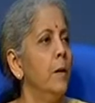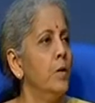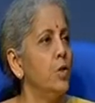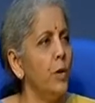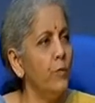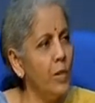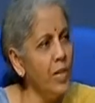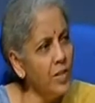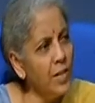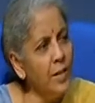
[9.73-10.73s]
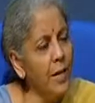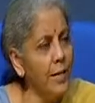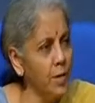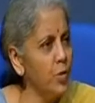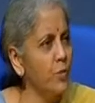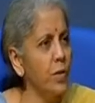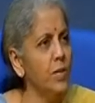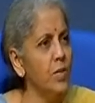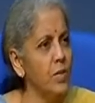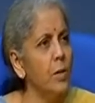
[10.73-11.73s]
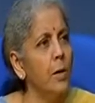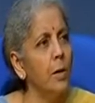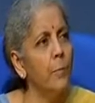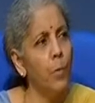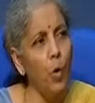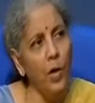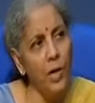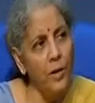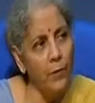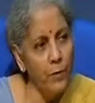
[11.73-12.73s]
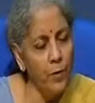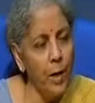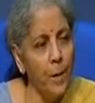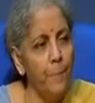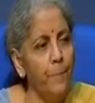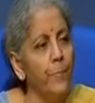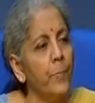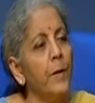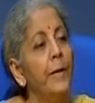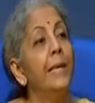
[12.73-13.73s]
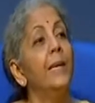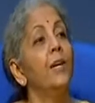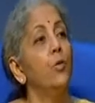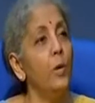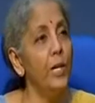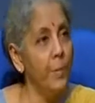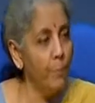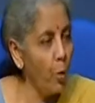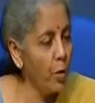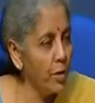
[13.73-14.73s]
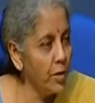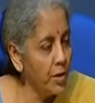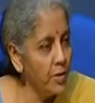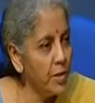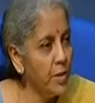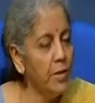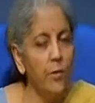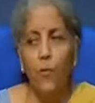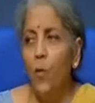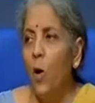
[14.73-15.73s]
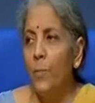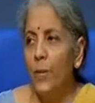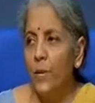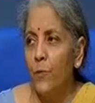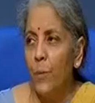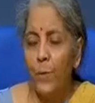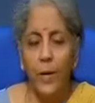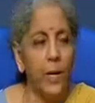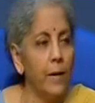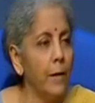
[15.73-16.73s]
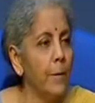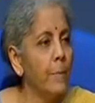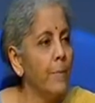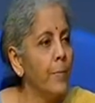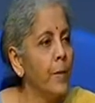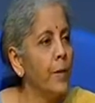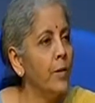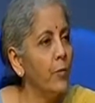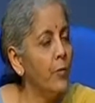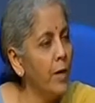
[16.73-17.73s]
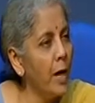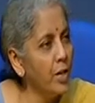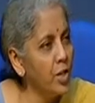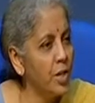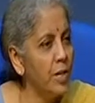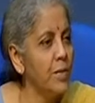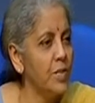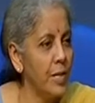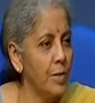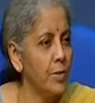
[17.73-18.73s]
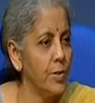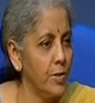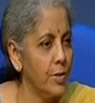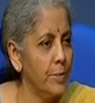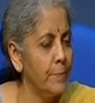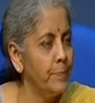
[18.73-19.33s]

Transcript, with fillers: So if these are the kinds of things broadly we've done, equally important is the reform that we're bringing in in the financial sectors.